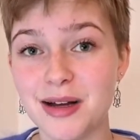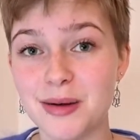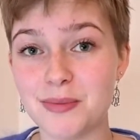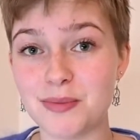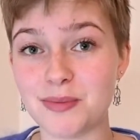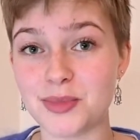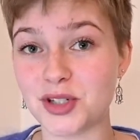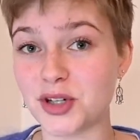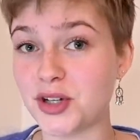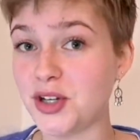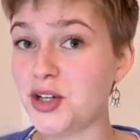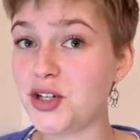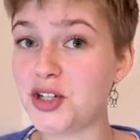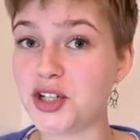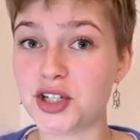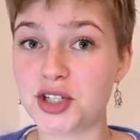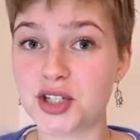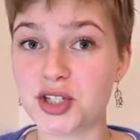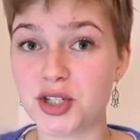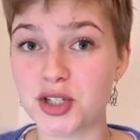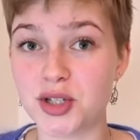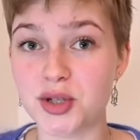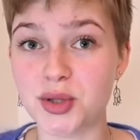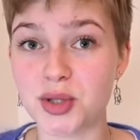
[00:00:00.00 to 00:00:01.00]
So you
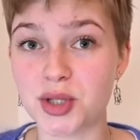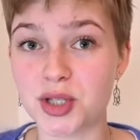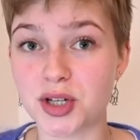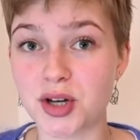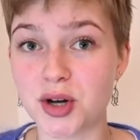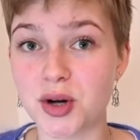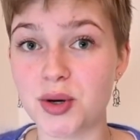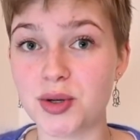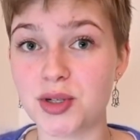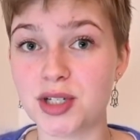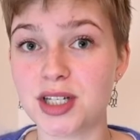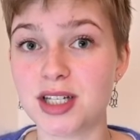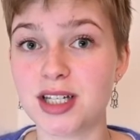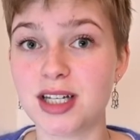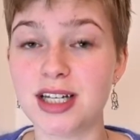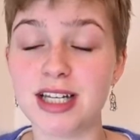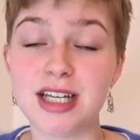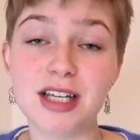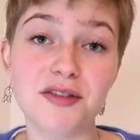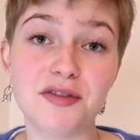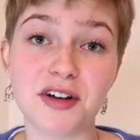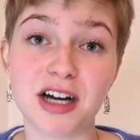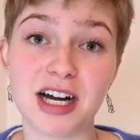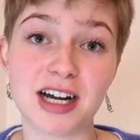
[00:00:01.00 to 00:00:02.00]
just use the code
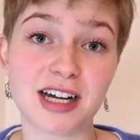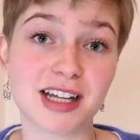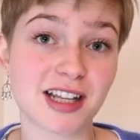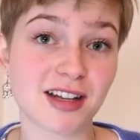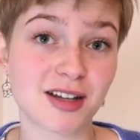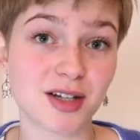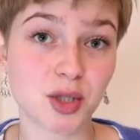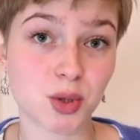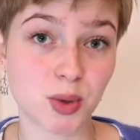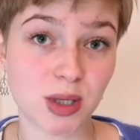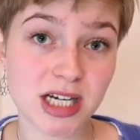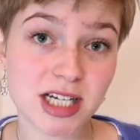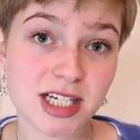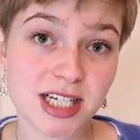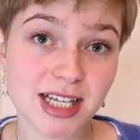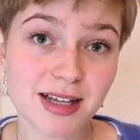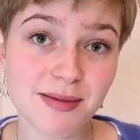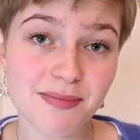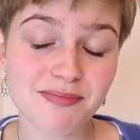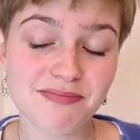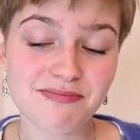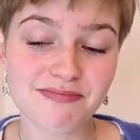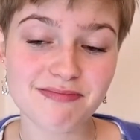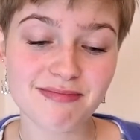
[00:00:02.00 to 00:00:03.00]
EVA20
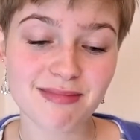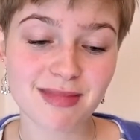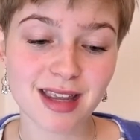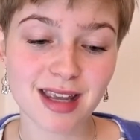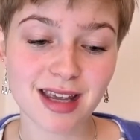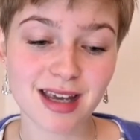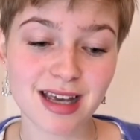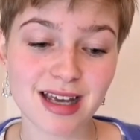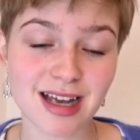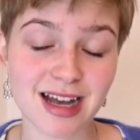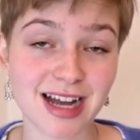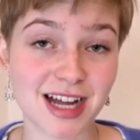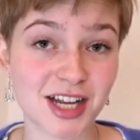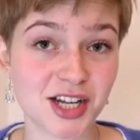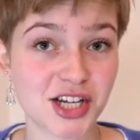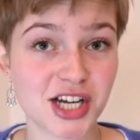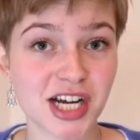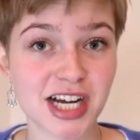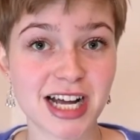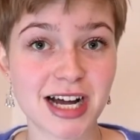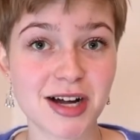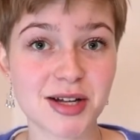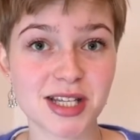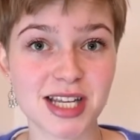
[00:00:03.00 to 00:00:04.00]
at
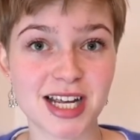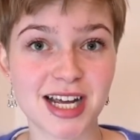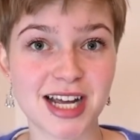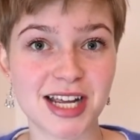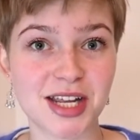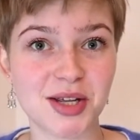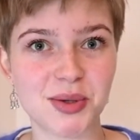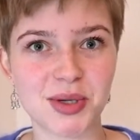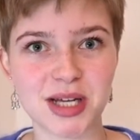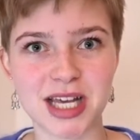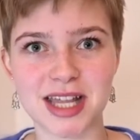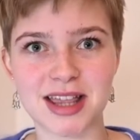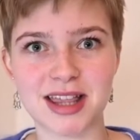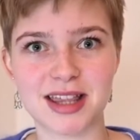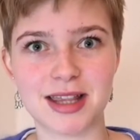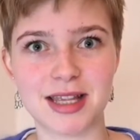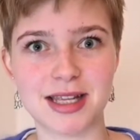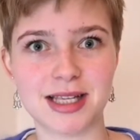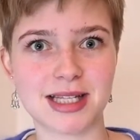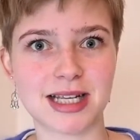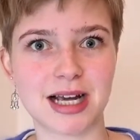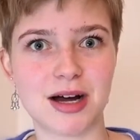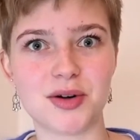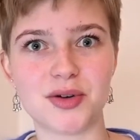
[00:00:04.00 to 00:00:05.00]
checkout and you get a
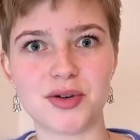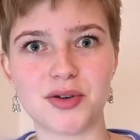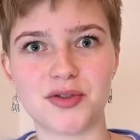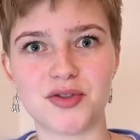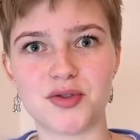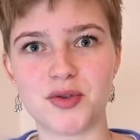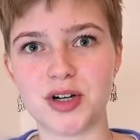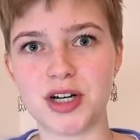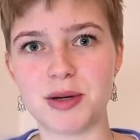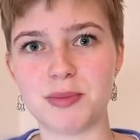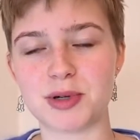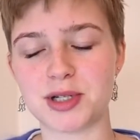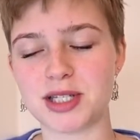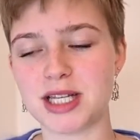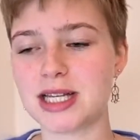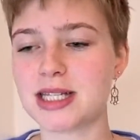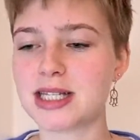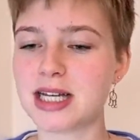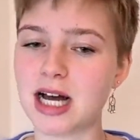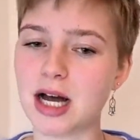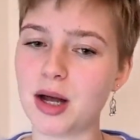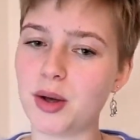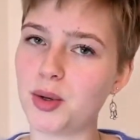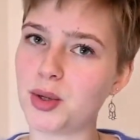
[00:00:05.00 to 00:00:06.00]
discount of 20%.
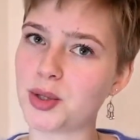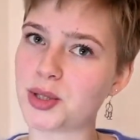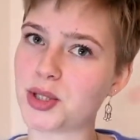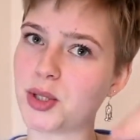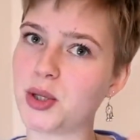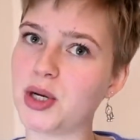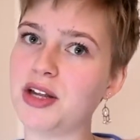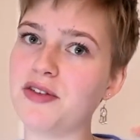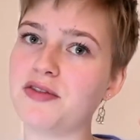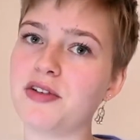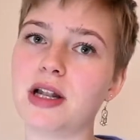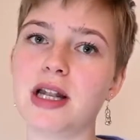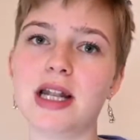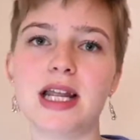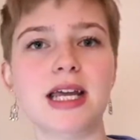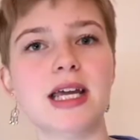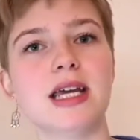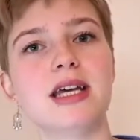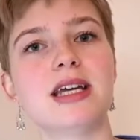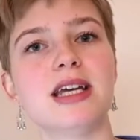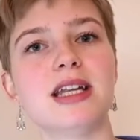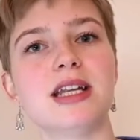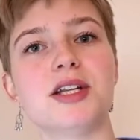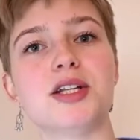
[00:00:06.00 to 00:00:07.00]
I'll also leave a
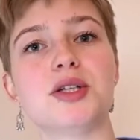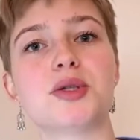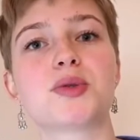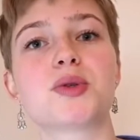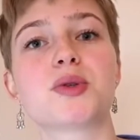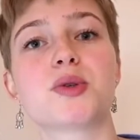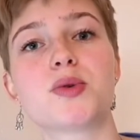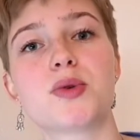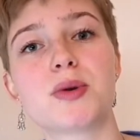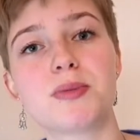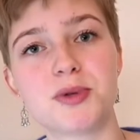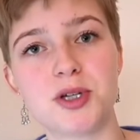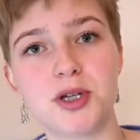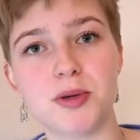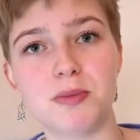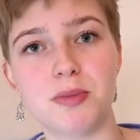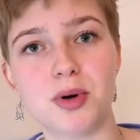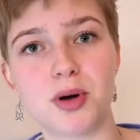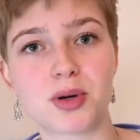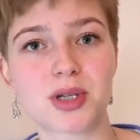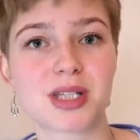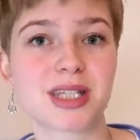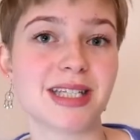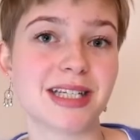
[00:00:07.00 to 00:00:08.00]
link in the description
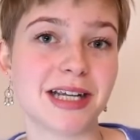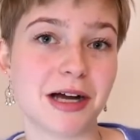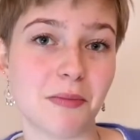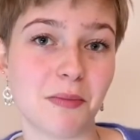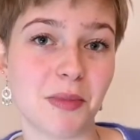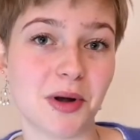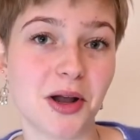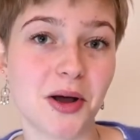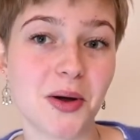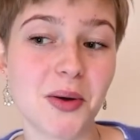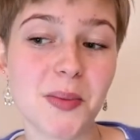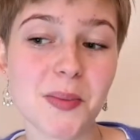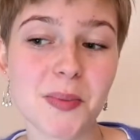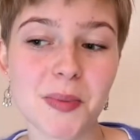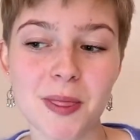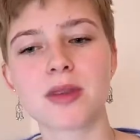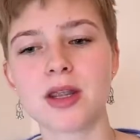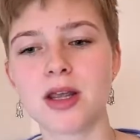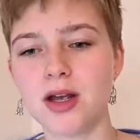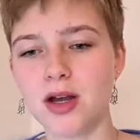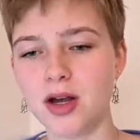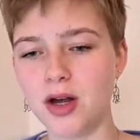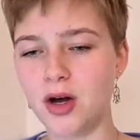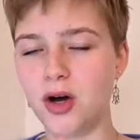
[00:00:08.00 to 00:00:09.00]
box down below.
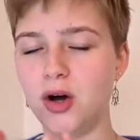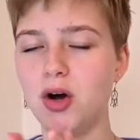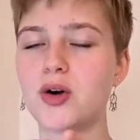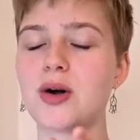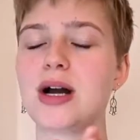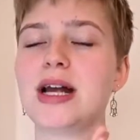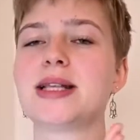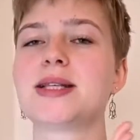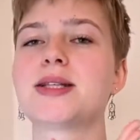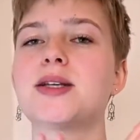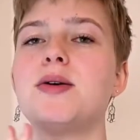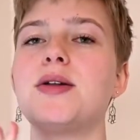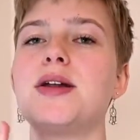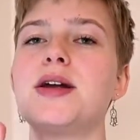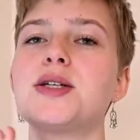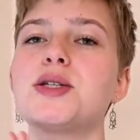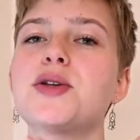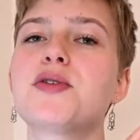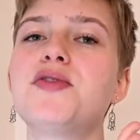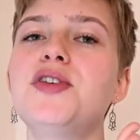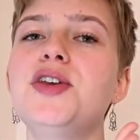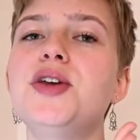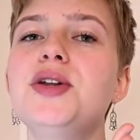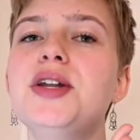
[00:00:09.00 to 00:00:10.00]
Alright, so there's a
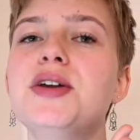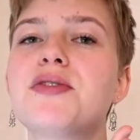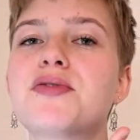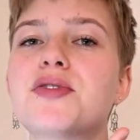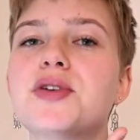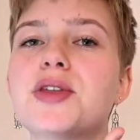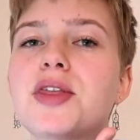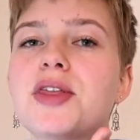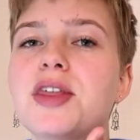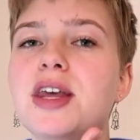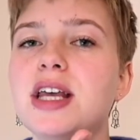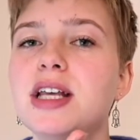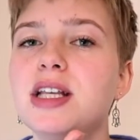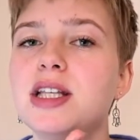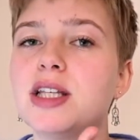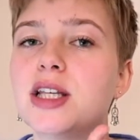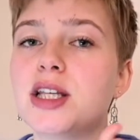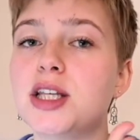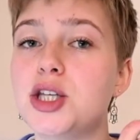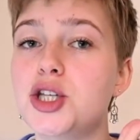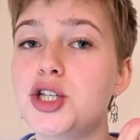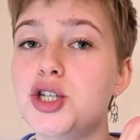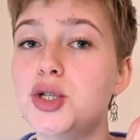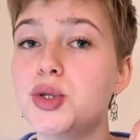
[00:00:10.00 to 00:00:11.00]
few different things
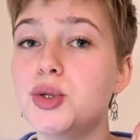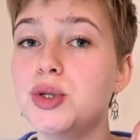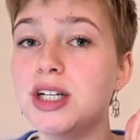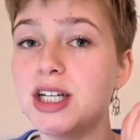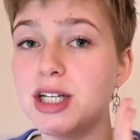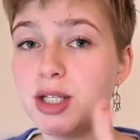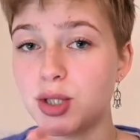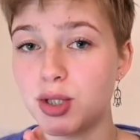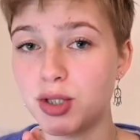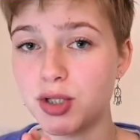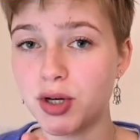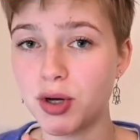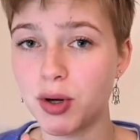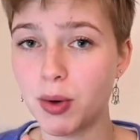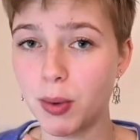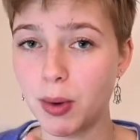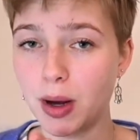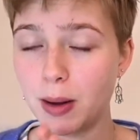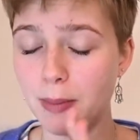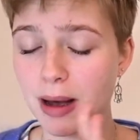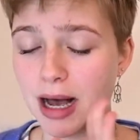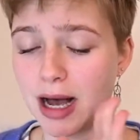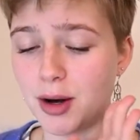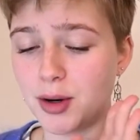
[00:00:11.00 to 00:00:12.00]
that you need to know
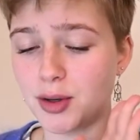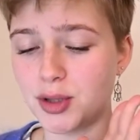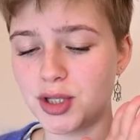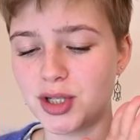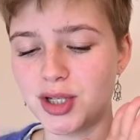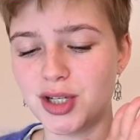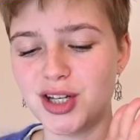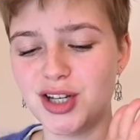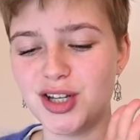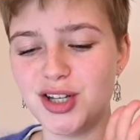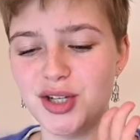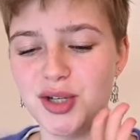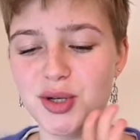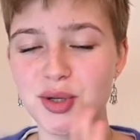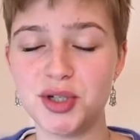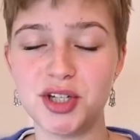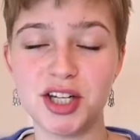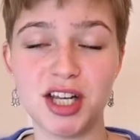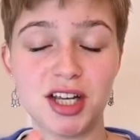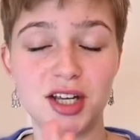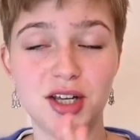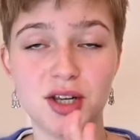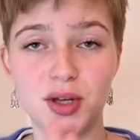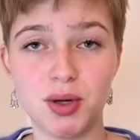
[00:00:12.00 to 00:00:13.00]
about
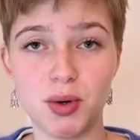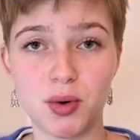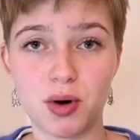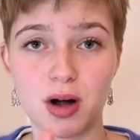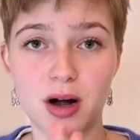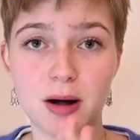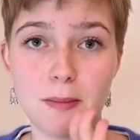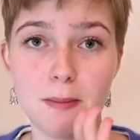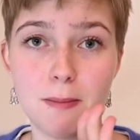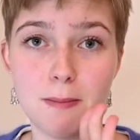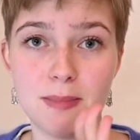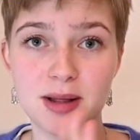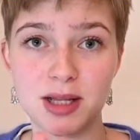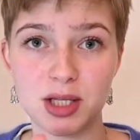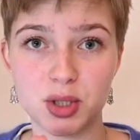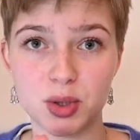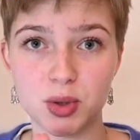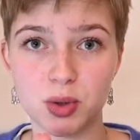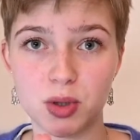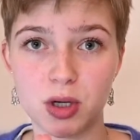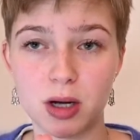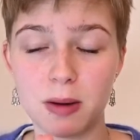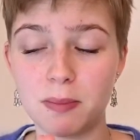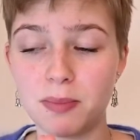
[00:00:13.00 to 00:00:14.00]
using your menstrual
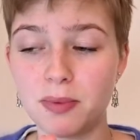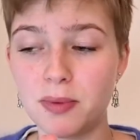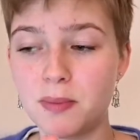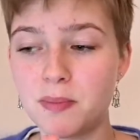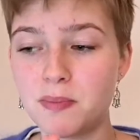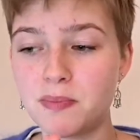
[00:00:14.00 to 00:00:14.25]
cup.